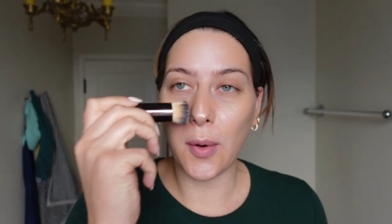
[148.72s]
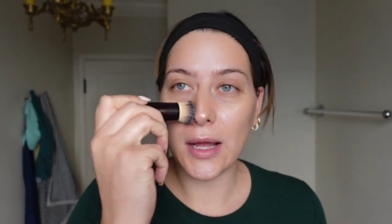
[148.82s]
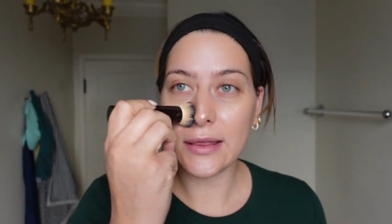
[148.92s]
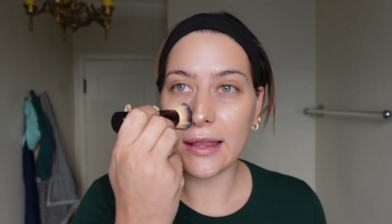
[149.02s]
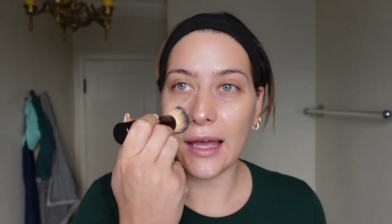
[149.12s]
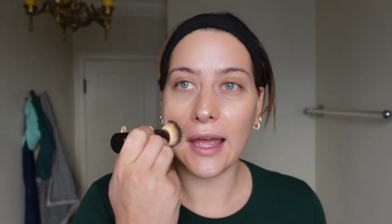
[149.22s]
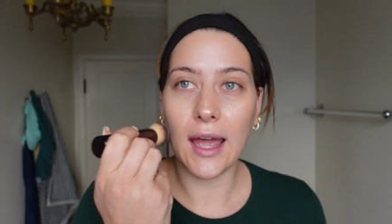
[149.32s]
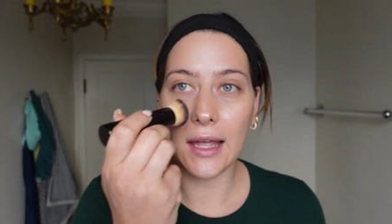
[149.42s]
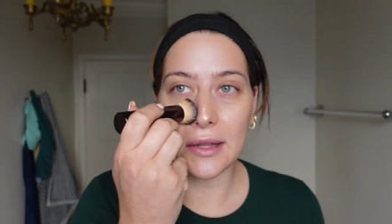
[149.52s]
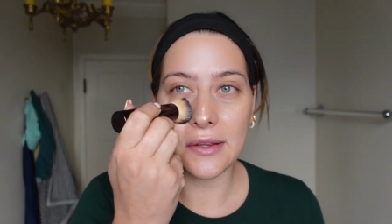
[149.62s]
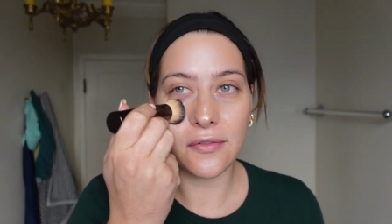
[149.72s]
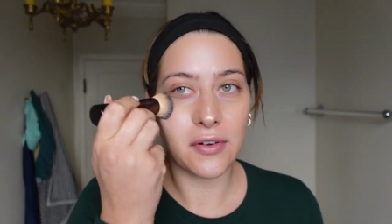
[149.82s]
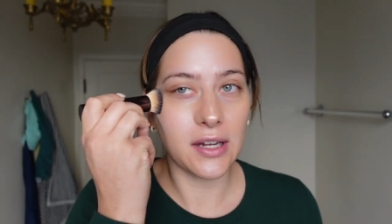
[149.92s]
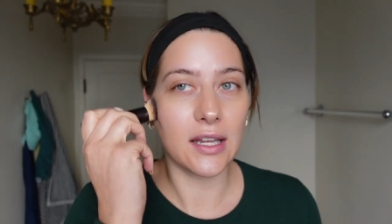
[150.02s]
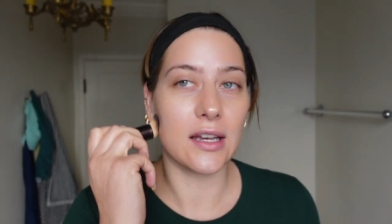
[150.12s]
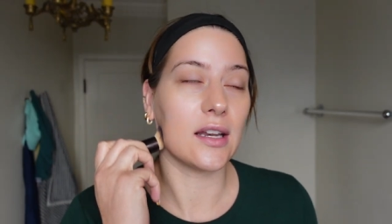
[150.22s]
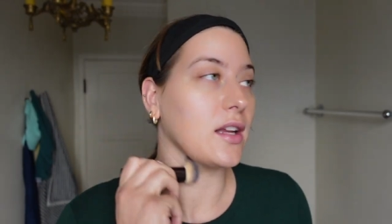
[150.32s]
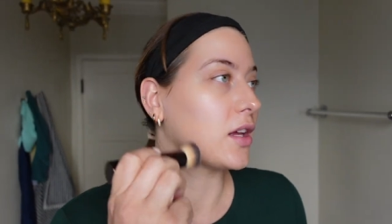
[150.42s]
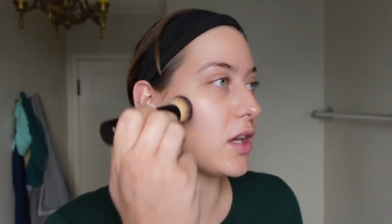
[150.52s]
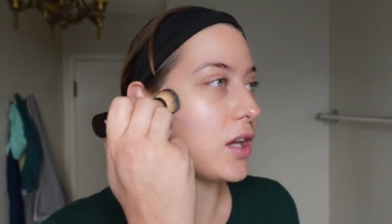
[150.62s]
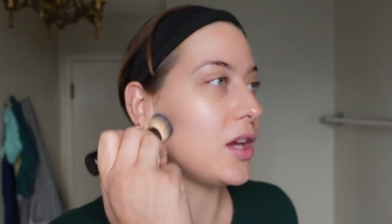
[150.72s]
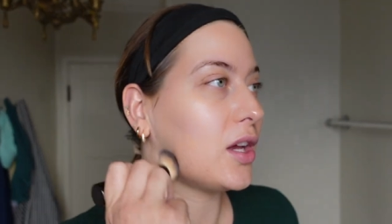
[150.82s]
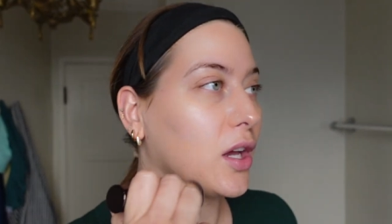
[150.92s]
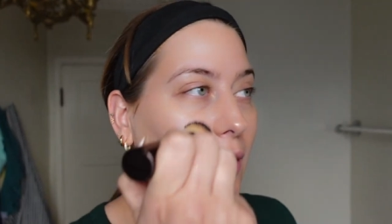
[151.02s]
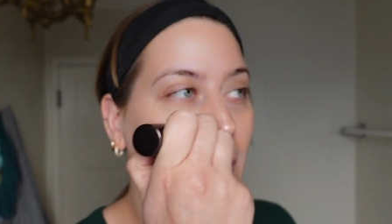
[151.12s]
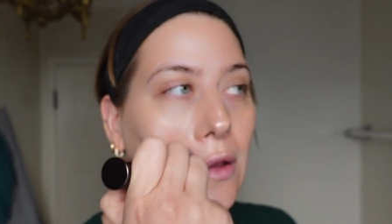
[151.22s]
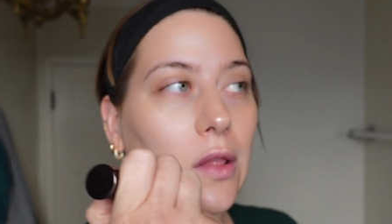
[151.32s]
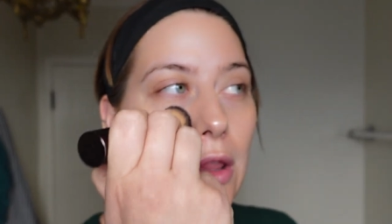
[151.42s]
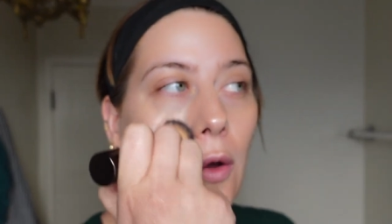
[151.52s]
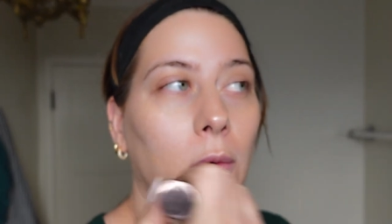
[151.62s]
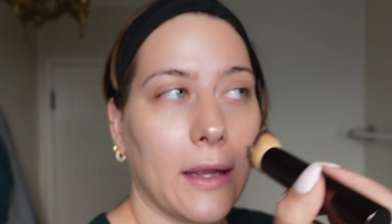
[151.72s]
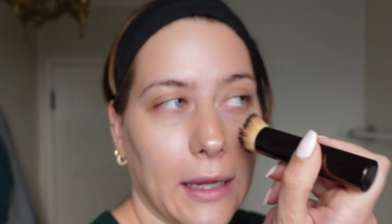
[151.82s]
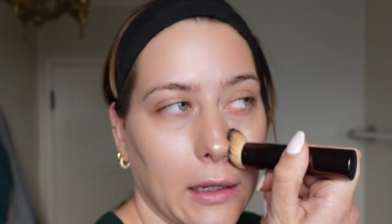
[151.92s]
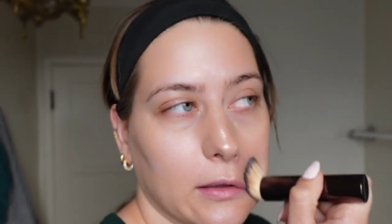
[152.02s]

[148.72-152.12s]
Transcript: What the heck, it's freaking glowing.